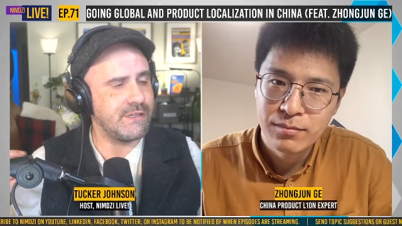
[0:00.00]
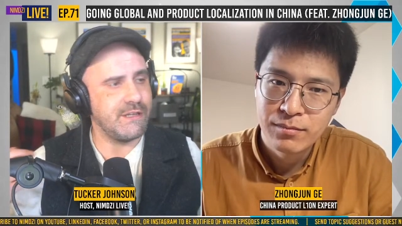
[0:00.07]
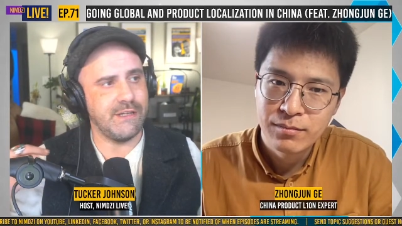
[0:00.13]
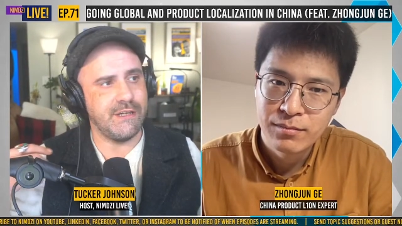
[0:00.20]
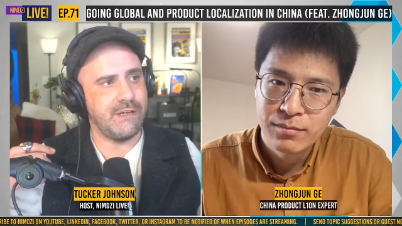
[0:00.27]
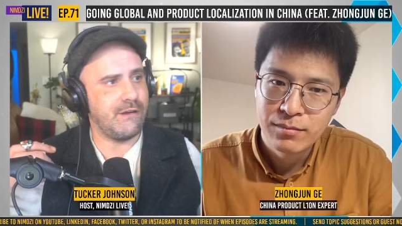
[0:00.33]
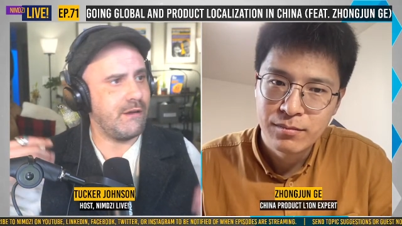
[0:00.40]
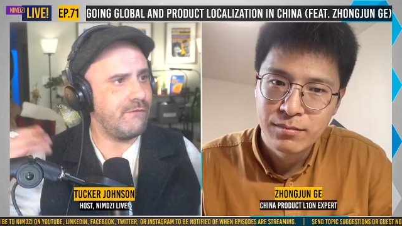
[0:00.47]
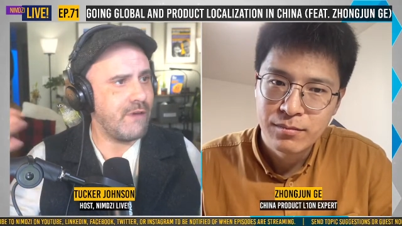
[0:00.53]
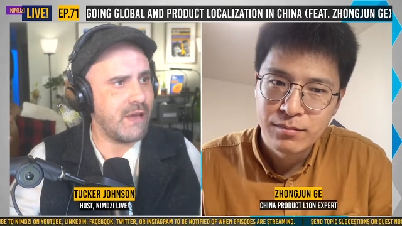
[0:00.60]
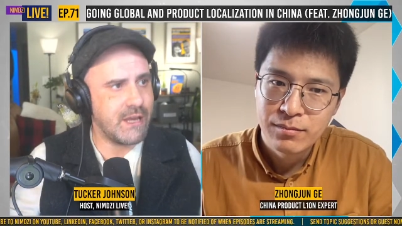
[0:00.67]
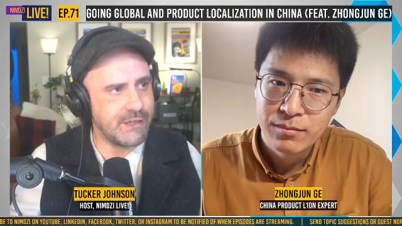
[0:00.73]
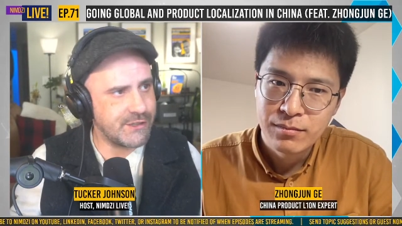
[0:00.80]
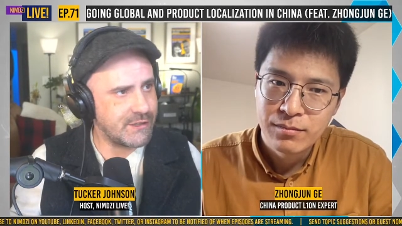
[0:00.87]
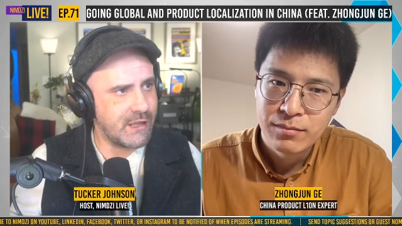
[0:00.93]
Speaker 1: they need to
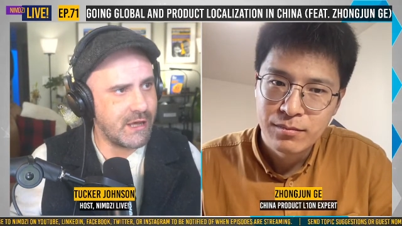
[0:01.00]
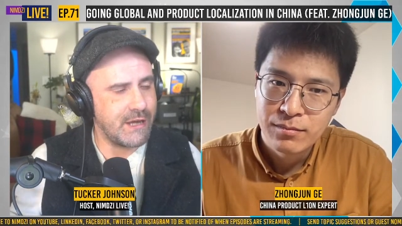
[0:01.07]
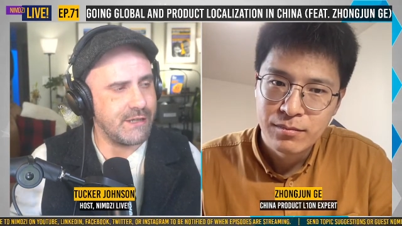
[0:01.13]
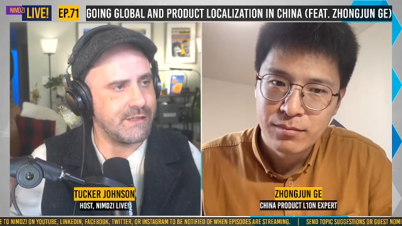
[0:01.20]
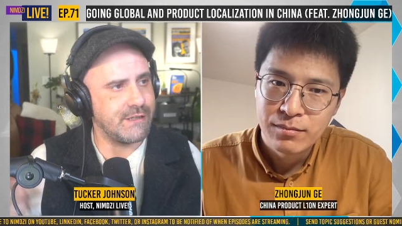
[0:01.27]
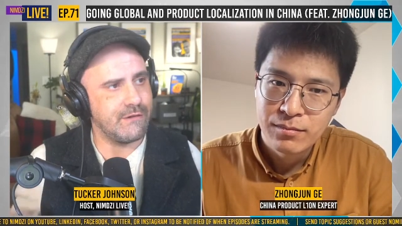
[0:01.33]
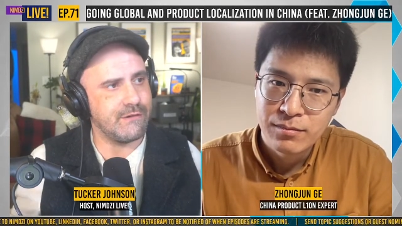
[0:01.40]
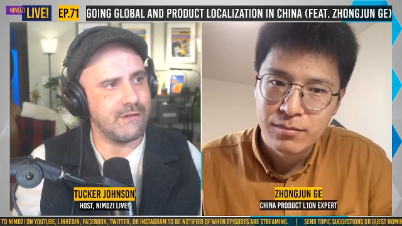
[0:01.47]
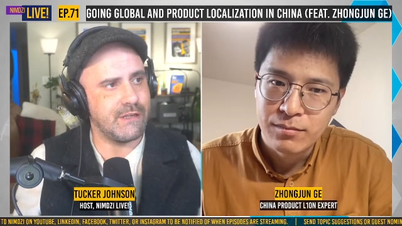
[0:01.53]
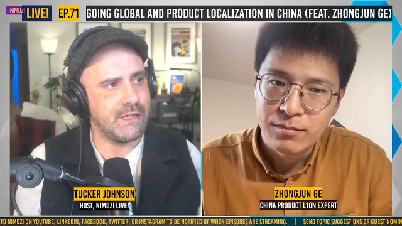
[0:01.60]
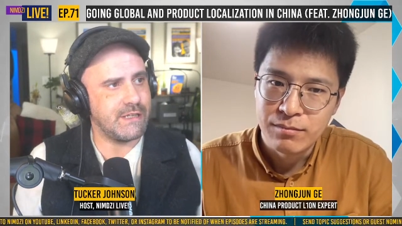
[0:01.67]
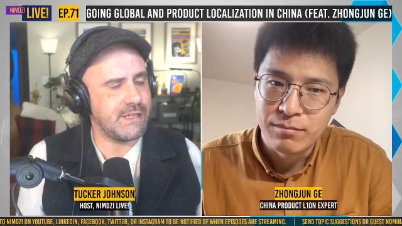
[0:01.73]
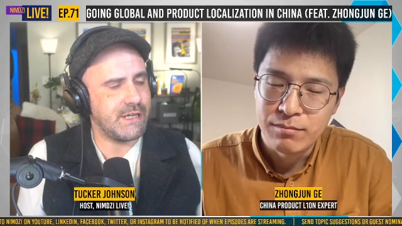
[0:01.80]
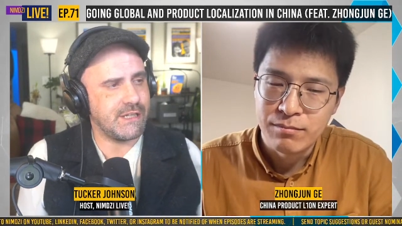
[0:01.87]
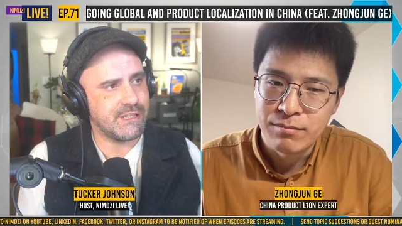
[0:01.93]
evangelize
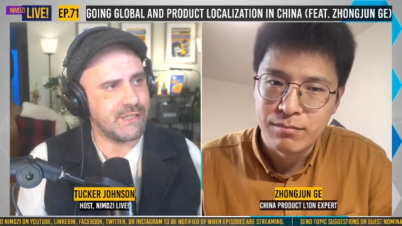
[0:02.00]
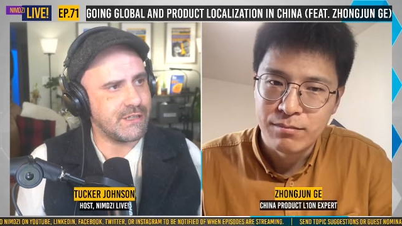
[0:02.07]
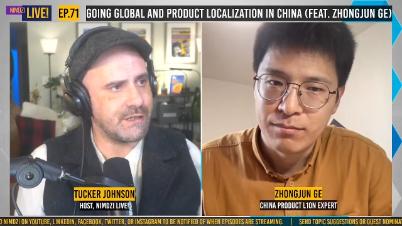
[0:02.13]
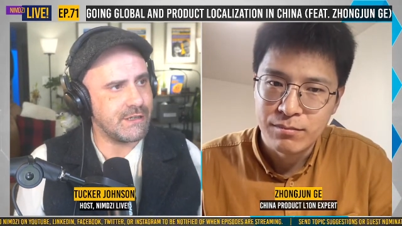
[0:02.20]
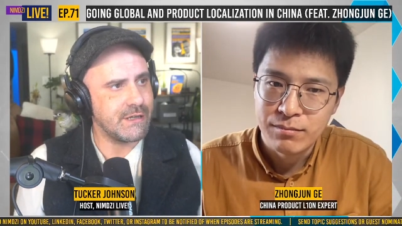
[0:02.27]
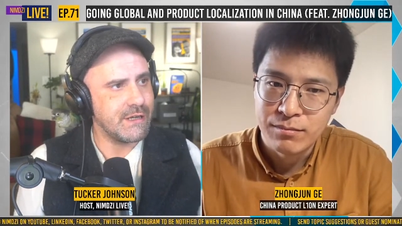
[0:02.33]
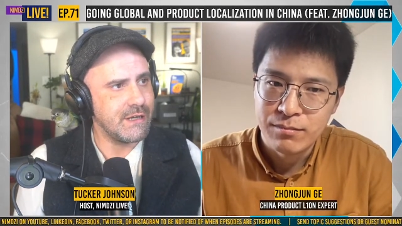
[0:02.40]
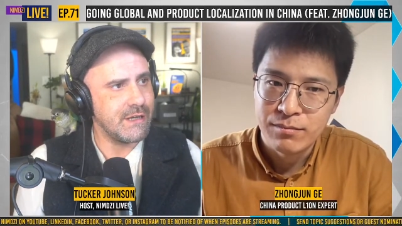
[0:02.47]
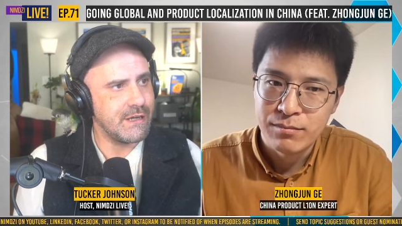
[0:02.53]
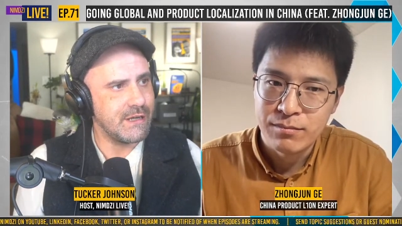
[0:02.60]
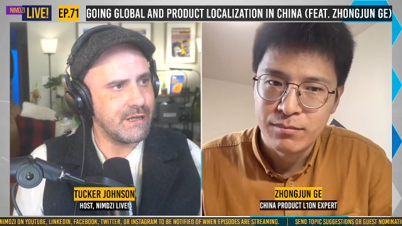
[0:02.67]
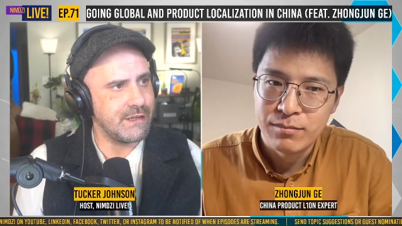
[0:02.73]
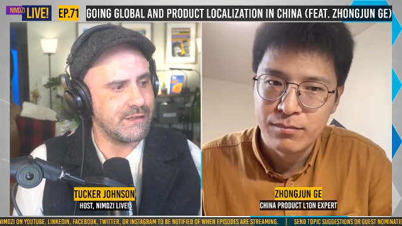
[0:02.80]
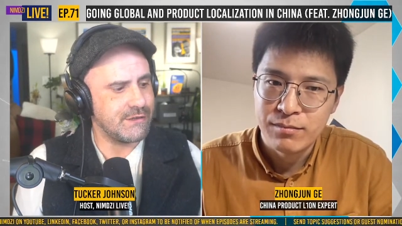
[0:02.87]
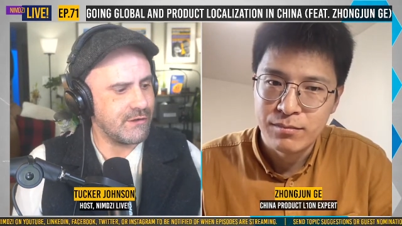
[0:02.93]
localization
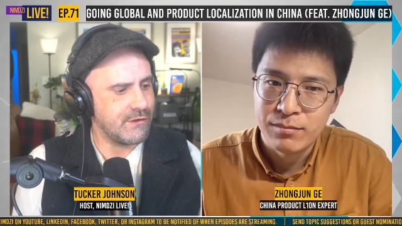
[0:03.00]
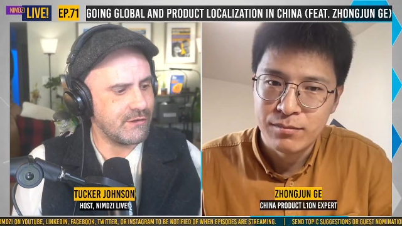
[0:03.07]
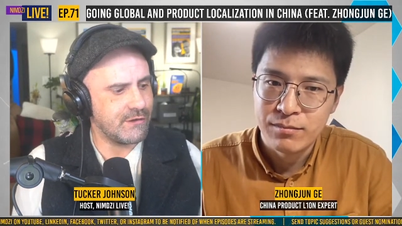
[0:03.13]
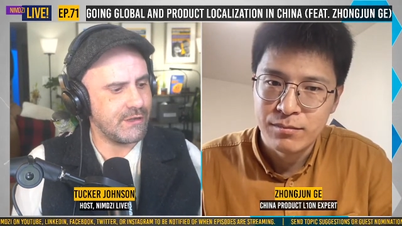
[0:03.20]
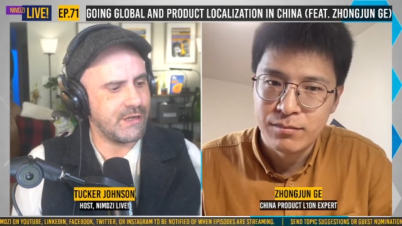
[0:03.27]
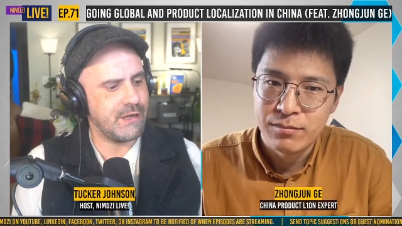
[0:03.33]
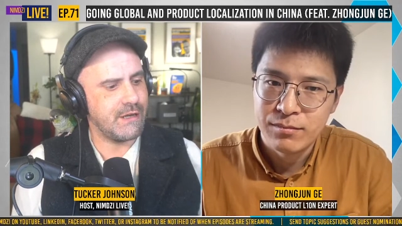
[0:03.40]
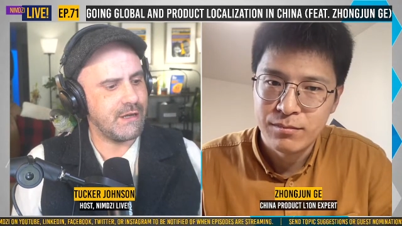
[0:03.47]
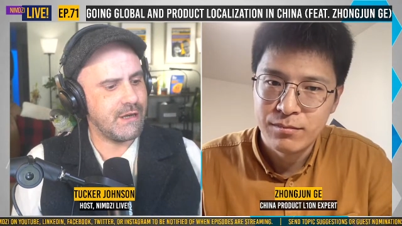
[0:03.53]
internally.